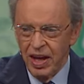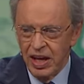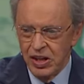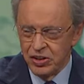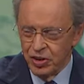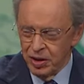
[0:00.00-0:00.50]

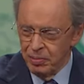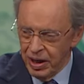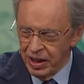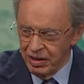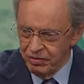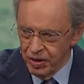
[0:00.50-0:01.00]
he's going to
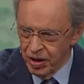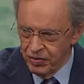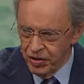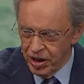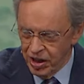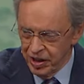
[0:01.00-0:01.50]
make it very,
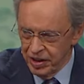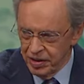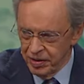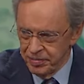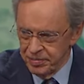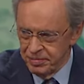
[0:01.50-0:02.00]
very clear.